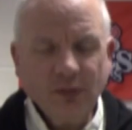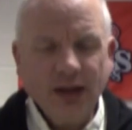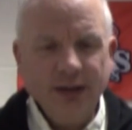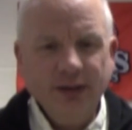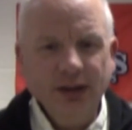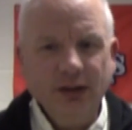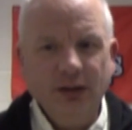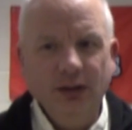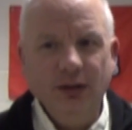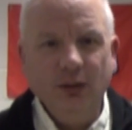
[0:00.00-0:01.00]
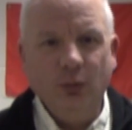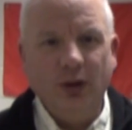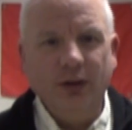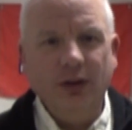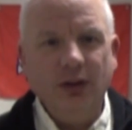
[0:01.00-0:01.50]
I think
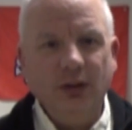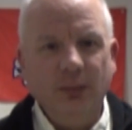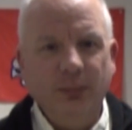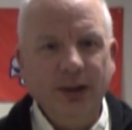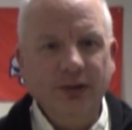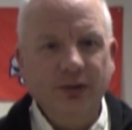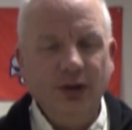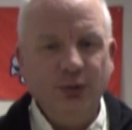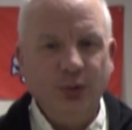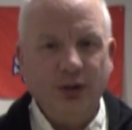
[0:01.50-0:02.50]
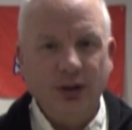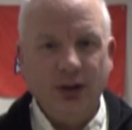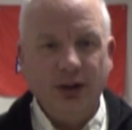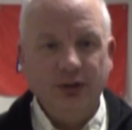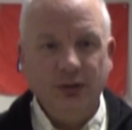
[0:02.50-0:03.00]
one of the biggest things with
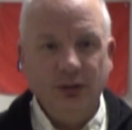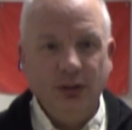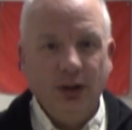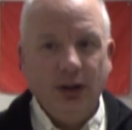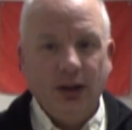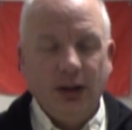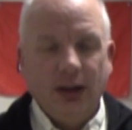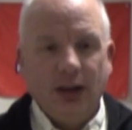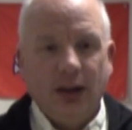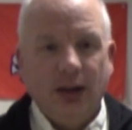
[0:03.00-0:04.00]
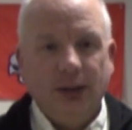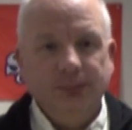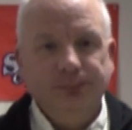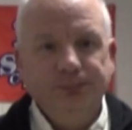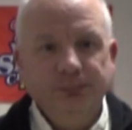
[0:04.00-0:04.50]
concussion
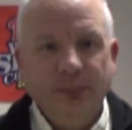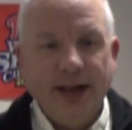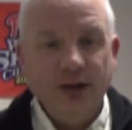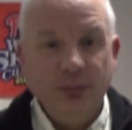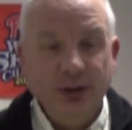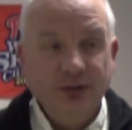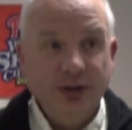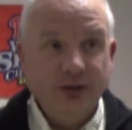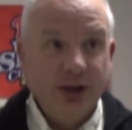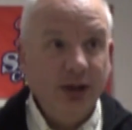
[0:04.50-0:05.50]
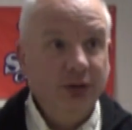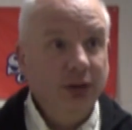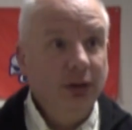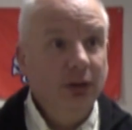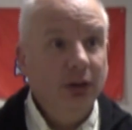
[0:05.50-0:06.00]
management is education.